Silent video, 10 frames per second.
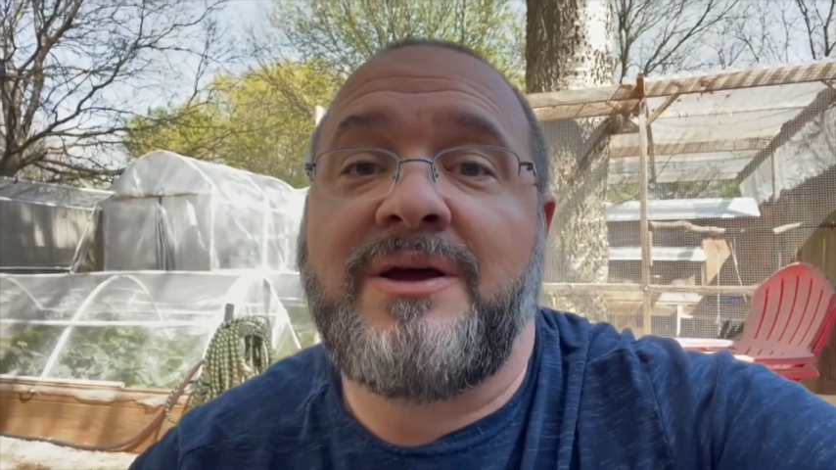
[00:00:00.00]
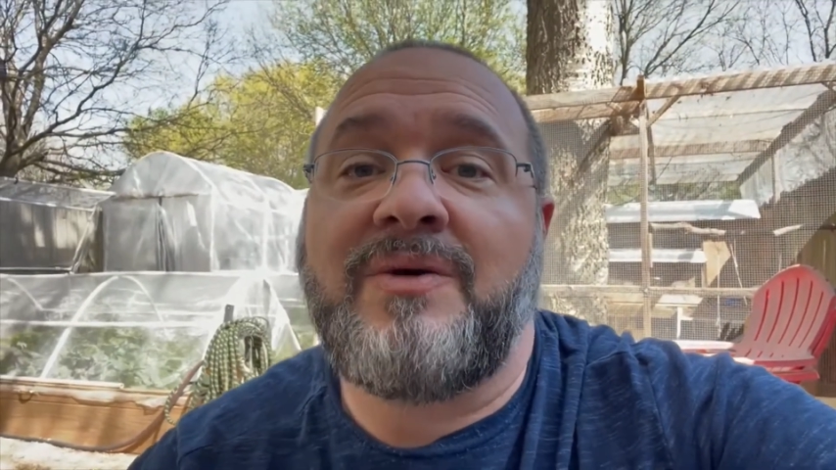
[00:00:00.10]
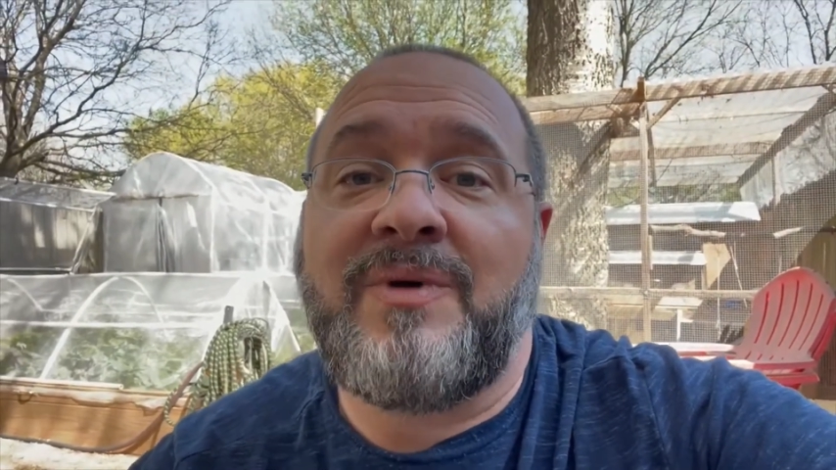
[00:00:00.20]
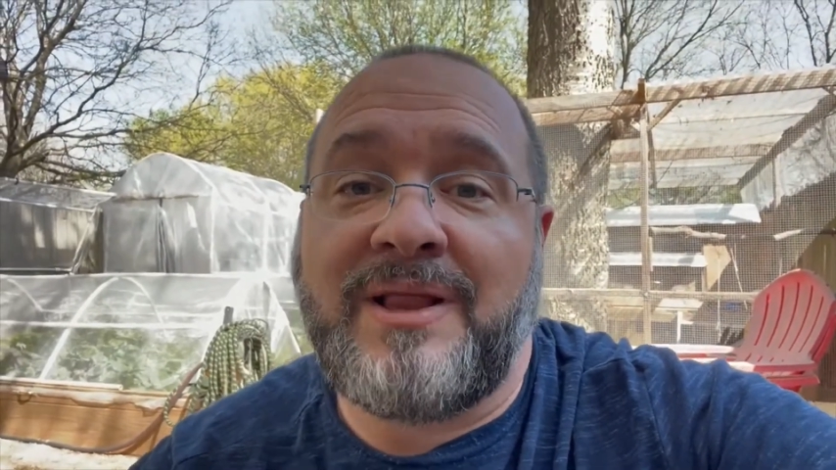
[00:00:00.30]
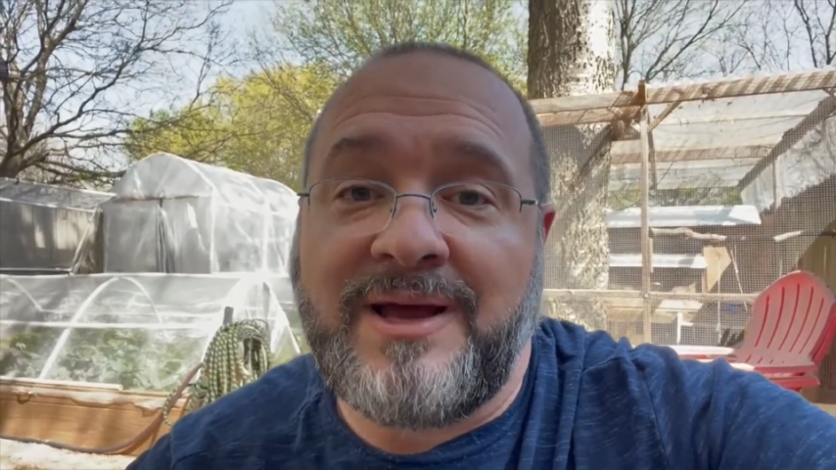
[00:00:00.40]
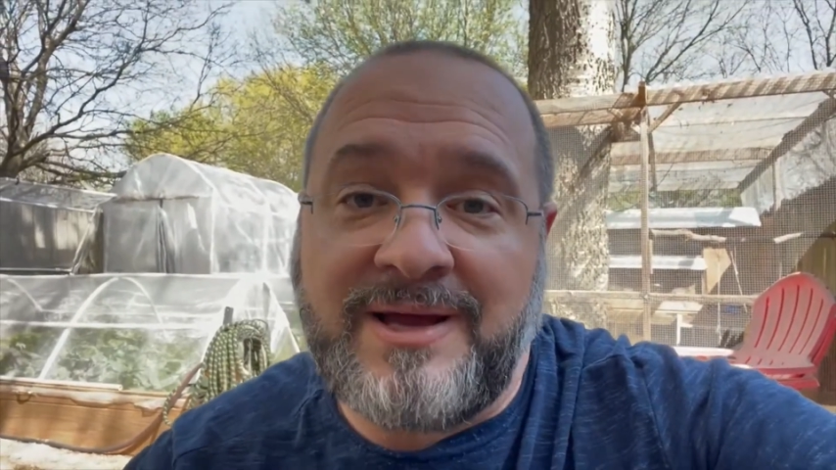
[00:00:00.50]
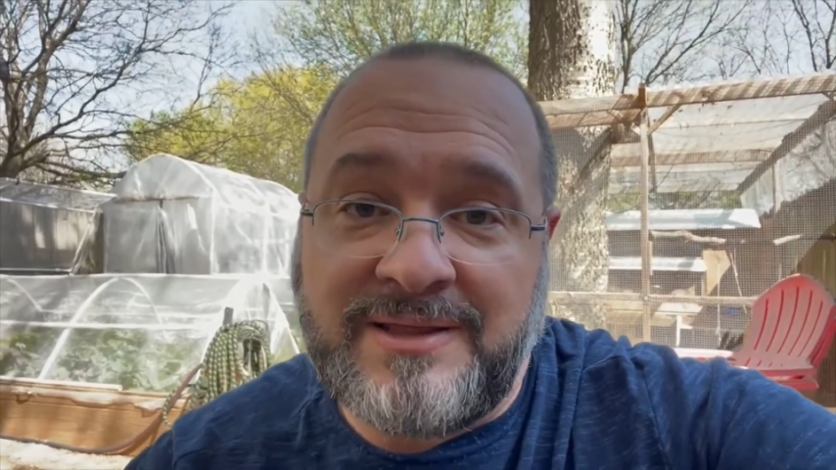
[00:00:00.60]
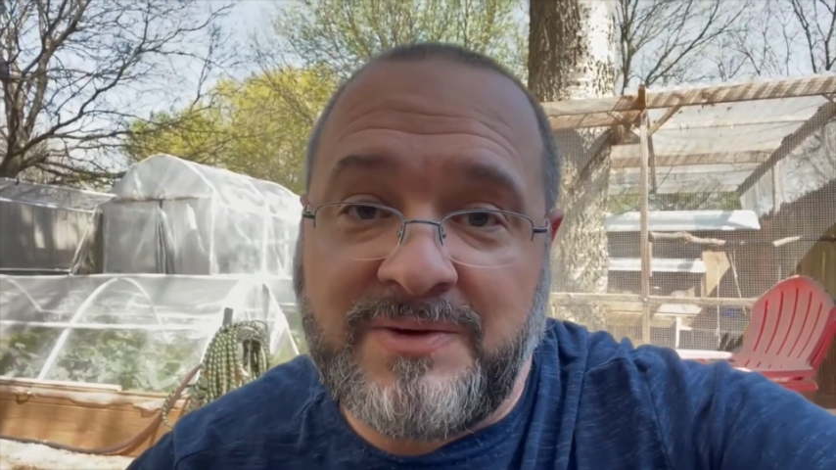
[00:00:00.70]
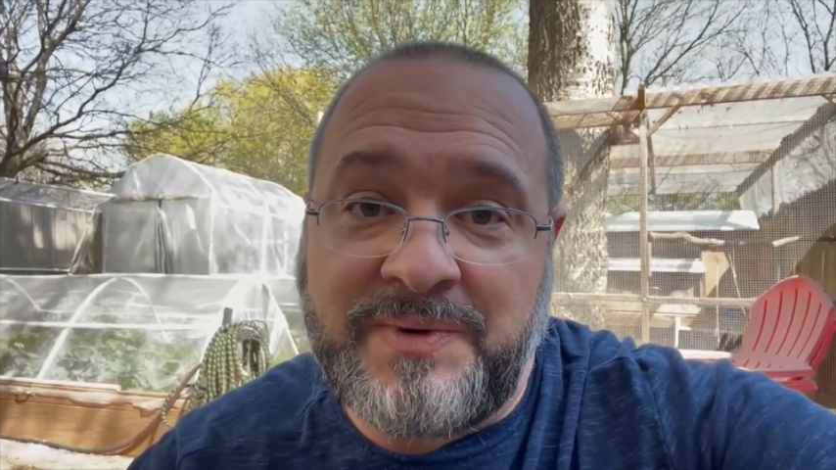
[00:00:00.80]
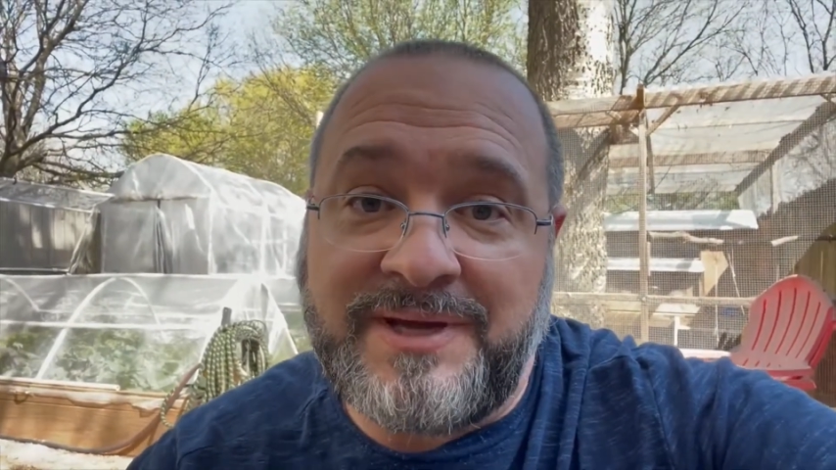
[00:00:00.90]
while I cut
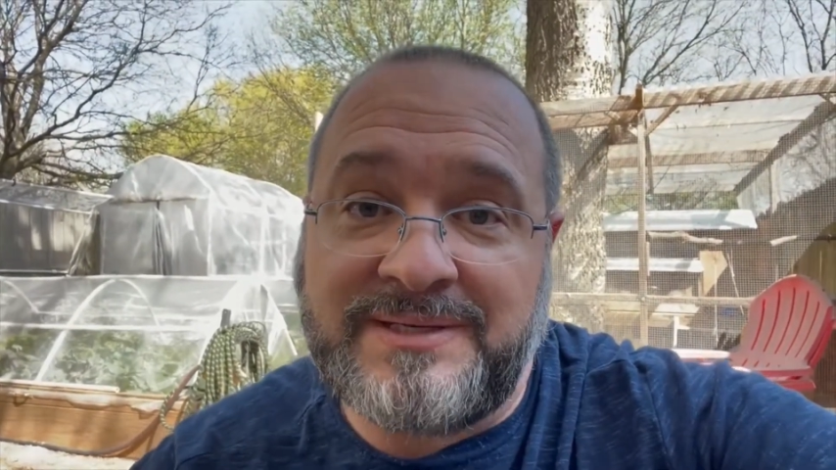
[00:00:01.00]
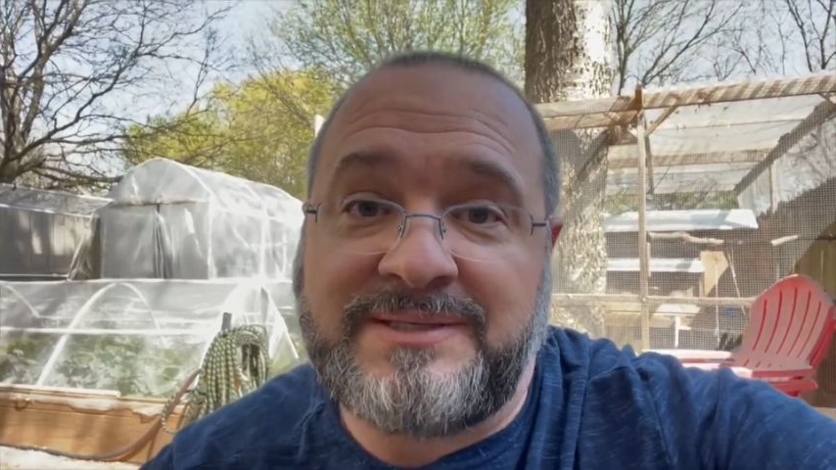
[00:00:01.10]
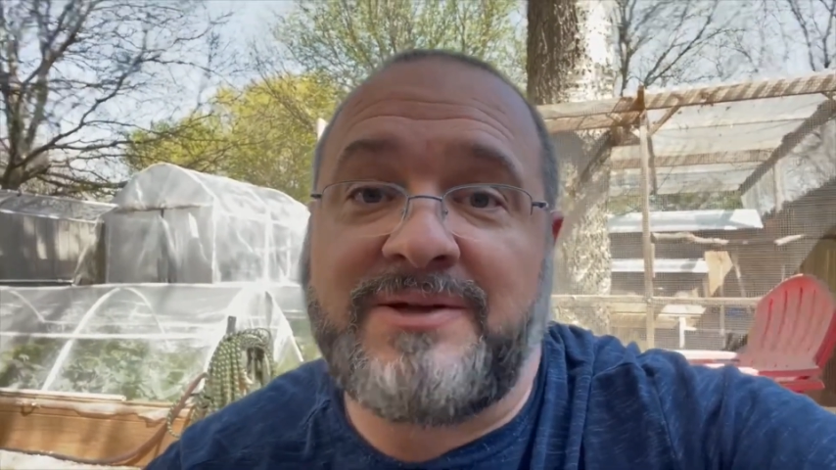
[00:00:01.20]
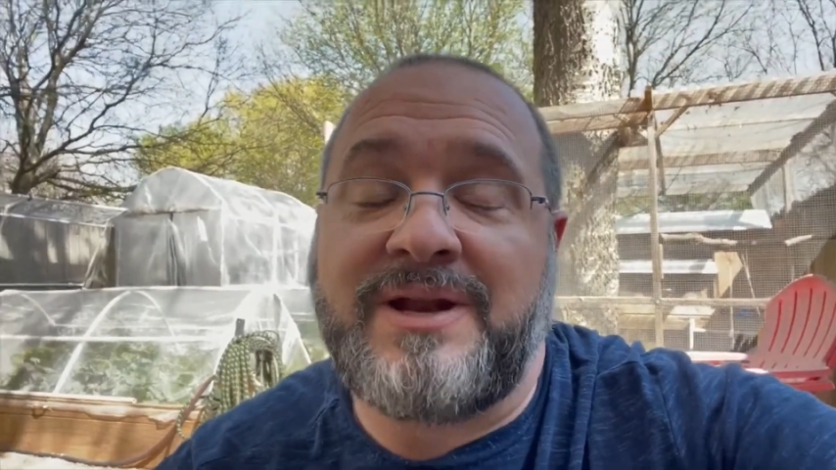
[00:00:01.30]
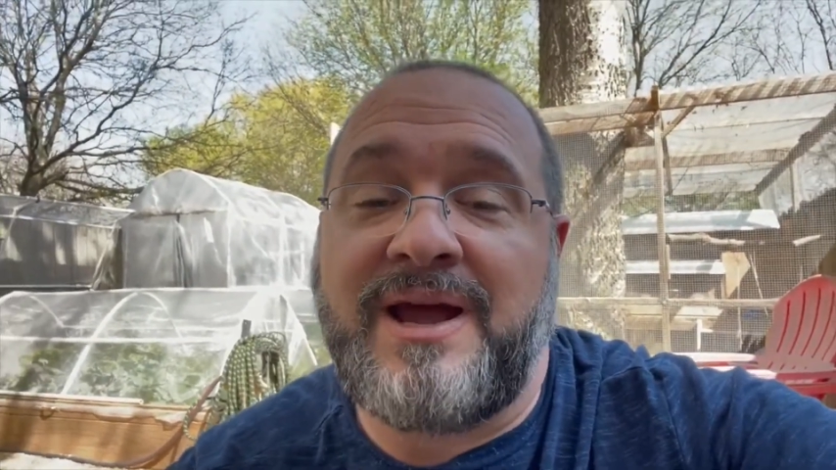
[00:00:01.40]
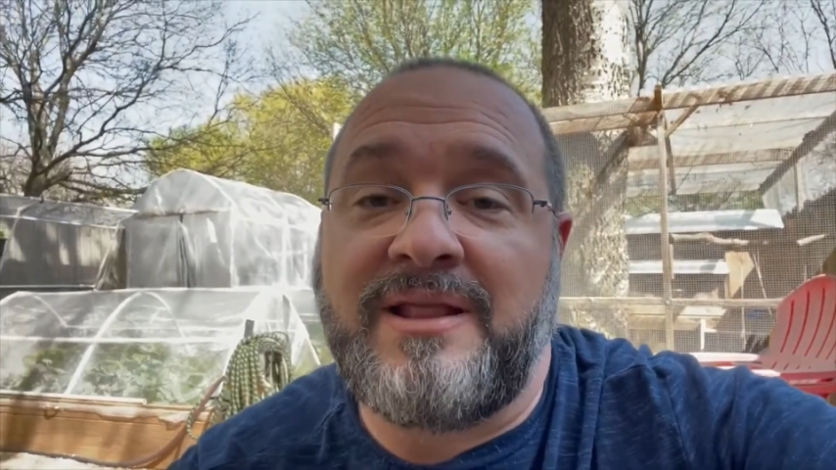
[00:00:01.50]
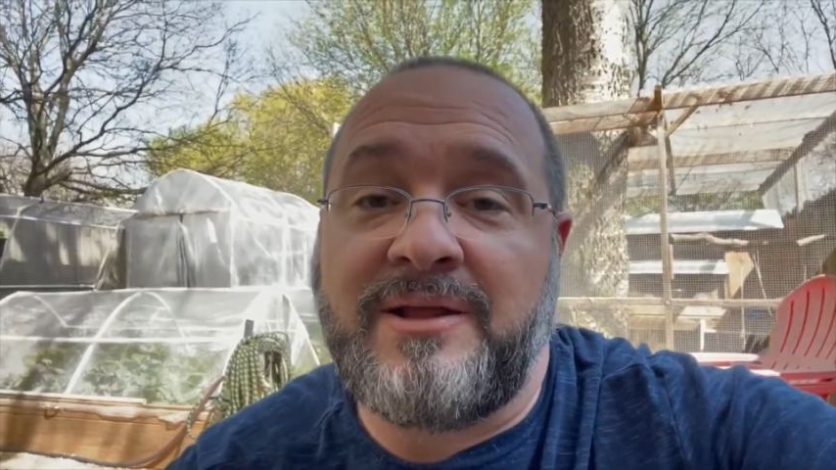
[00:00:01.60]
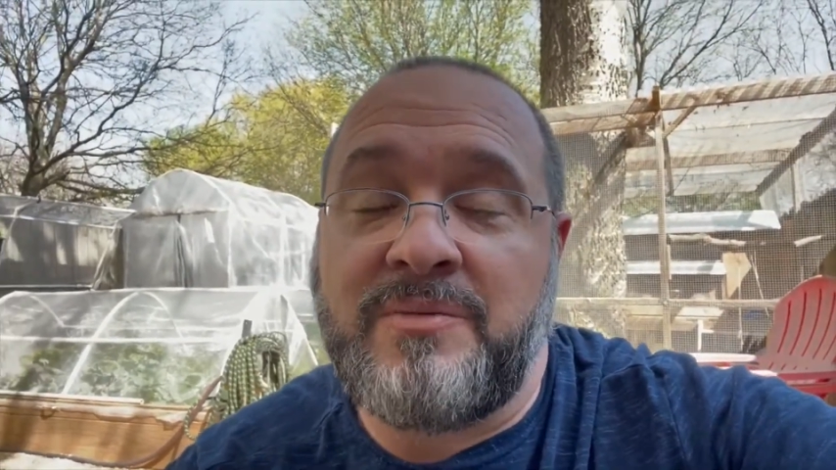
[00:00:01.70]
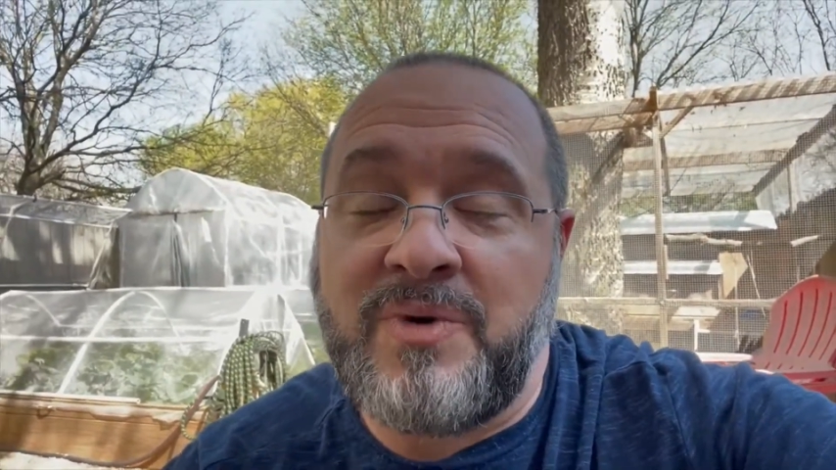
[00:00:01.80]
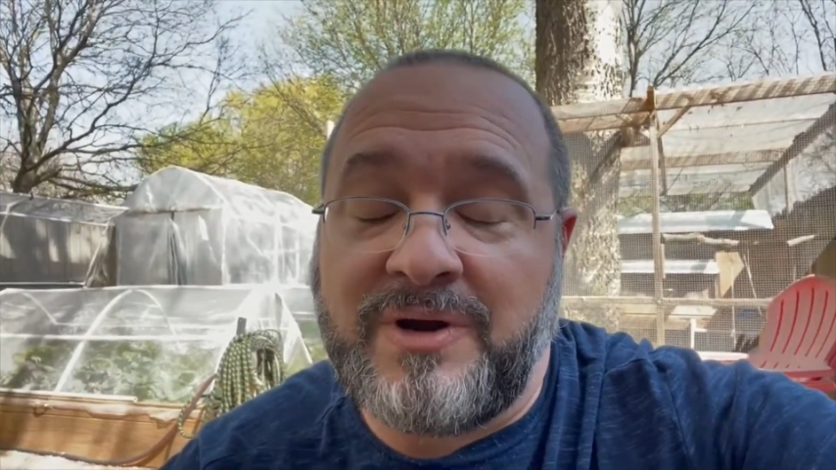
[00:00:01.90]
the wings so that I had a
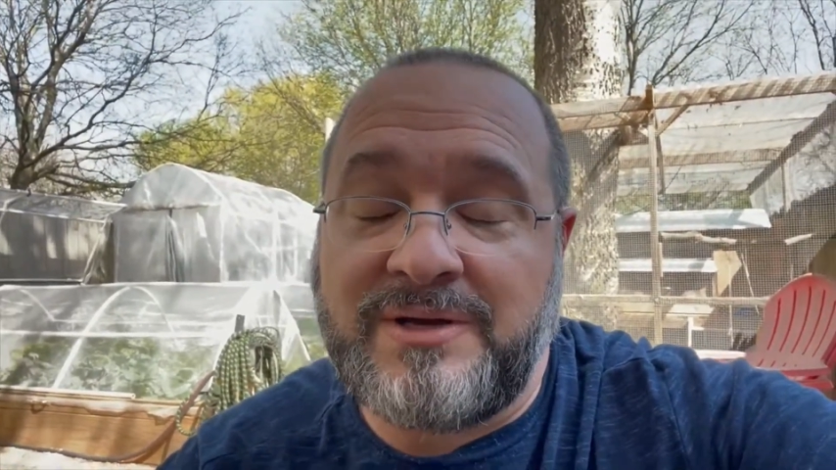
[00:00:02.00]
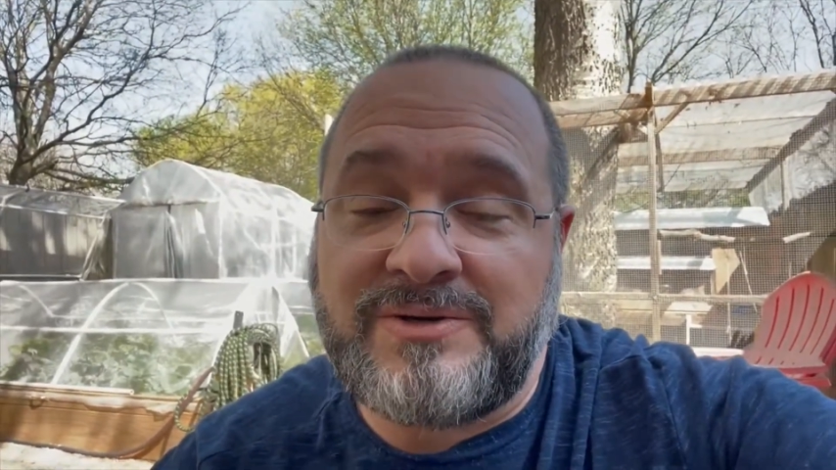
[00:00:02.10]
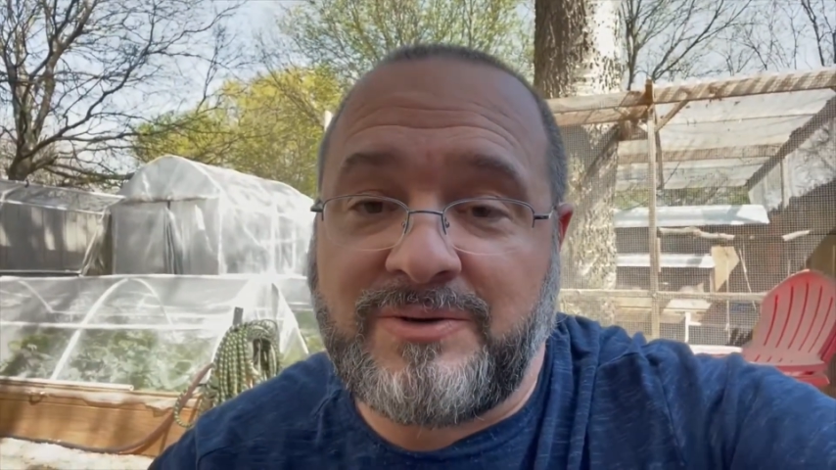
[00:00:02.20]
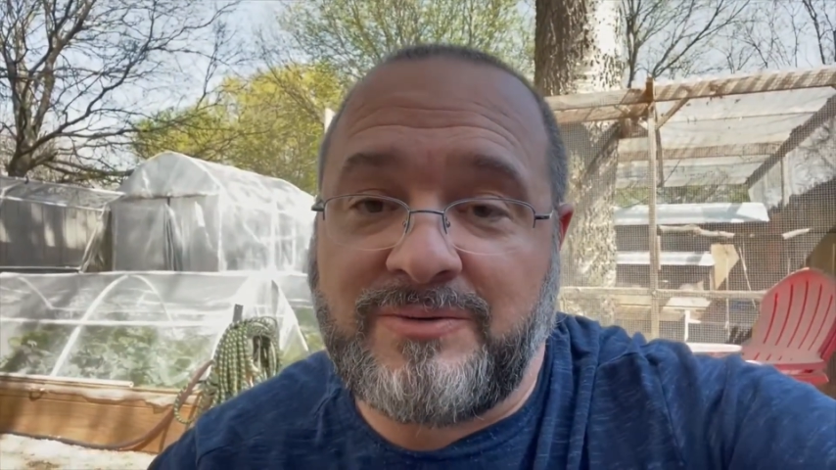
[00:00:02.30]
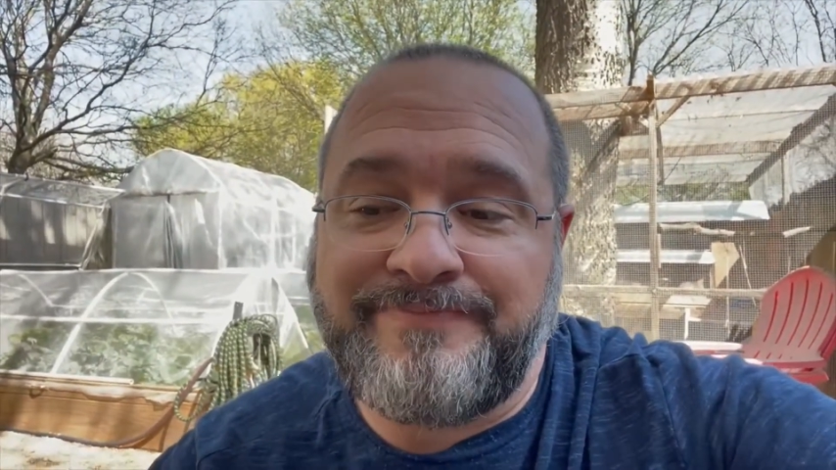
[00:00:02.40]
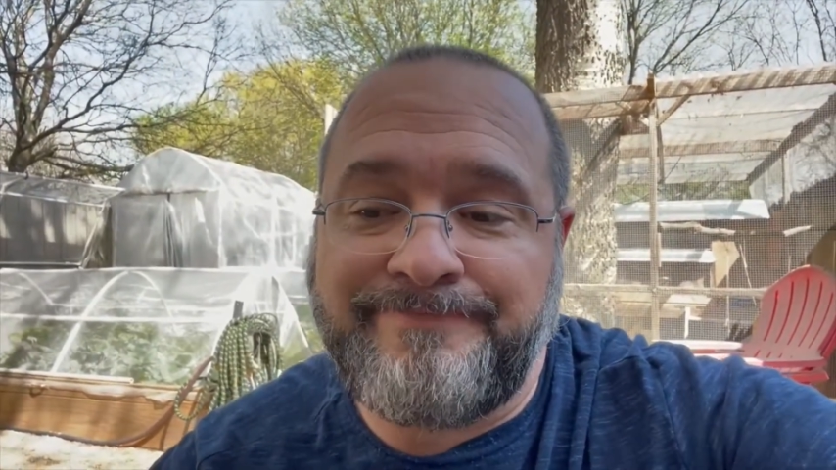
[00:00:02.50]
little more control.